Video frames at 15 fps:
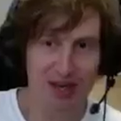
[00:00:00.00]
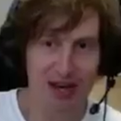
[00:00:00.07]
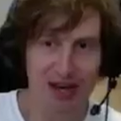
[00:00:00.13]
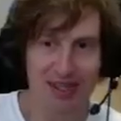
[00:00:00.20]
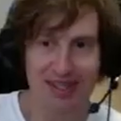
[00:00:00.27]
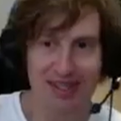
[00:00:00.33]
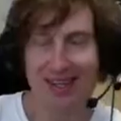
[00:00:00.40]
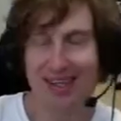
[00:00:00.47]
was an
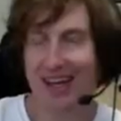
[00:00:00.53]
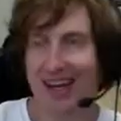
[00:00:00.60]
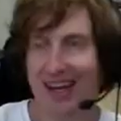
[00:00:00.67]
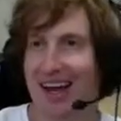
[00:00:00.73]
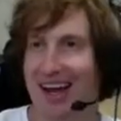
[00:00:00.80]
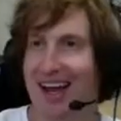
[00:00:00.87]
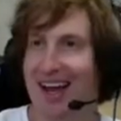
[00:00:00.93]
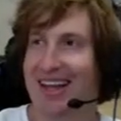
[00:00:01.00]
idea
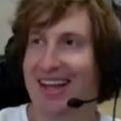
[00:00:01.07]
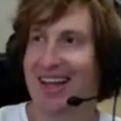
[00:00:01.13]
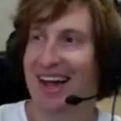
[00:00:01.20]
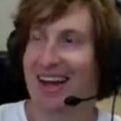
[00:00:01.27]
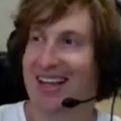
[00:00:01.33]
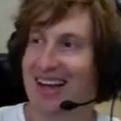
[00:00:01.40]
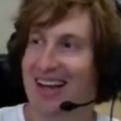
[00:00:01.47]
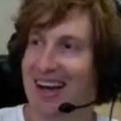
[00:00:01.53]

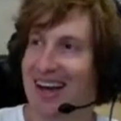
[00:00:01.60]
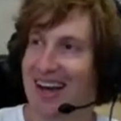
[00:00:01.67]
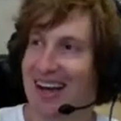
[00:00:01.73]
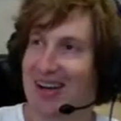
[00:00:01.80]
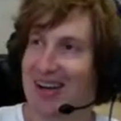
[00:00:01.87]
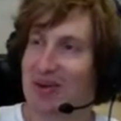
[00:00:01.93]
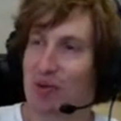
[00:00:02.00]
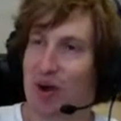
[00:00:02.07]
that
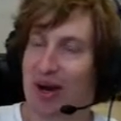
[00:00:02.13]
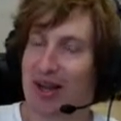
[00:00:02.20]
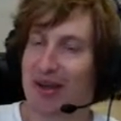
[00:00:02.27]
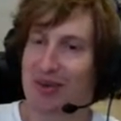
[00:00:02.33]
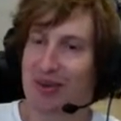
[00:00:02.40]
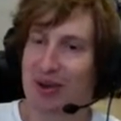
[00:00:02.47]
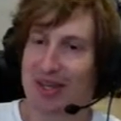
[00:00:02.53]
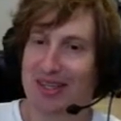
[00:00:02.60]

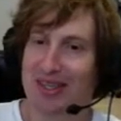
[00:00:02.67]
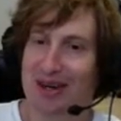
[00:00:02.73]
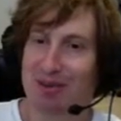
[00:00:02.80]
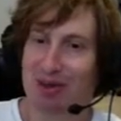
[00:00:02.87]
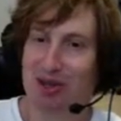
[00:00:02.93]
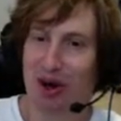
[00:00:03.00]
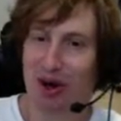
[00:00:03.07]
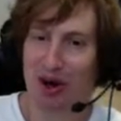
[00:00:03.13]
with
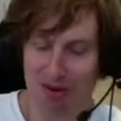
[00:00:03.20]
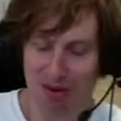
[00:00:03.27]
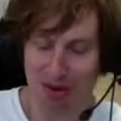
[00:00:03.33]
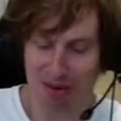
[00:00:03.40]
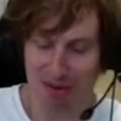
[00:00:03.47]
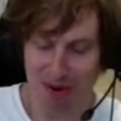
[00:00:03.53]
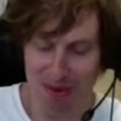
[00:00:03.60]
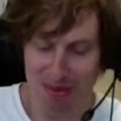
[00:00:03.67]

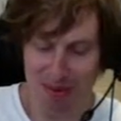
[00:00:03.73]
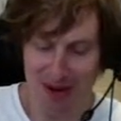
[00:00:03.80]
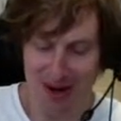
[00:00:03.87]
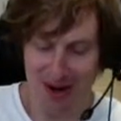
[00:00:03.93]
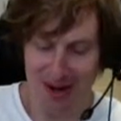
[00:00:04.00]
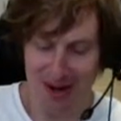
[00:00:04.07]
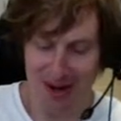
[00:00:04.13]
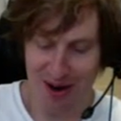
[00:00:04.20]
cinematographer from
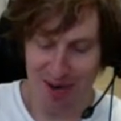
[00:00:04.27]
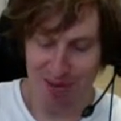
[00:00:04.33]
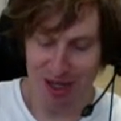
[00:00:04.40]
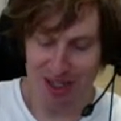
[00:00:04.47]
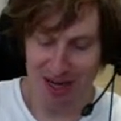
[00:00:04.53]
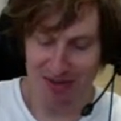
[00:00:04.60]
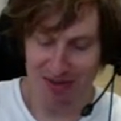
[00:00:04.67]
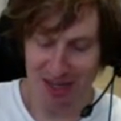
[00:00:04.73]

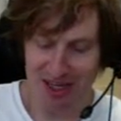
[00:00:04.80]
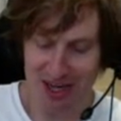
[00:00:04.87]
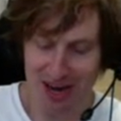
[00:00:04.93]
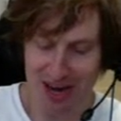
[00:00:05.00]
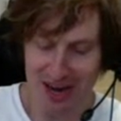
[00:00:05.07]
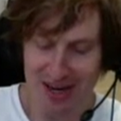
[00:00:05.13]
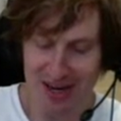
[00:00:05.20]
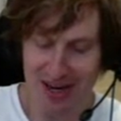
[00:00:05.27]
Operation Avalanche,
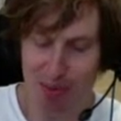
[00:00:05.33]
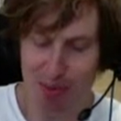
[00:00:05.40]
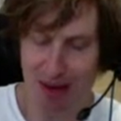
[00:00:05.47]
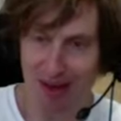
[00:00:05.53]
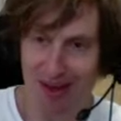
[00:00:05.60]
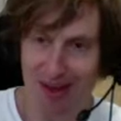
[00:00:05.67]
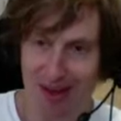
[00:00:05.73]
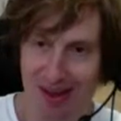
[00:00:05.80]
Andy
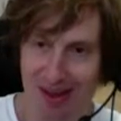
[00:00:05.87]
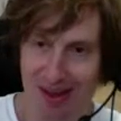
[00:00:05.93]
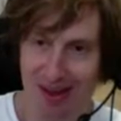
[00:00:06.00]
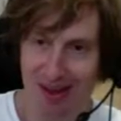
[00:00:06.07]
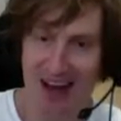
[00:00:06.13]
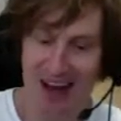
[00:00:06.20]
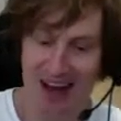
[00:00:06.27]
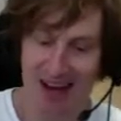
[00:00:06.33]
Appel,
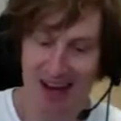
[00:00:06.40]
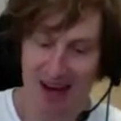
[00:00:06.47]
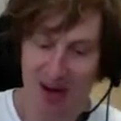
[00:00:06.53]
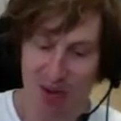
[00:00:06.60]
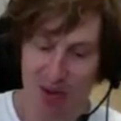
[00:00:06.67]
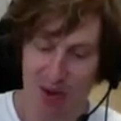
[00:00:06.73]
had,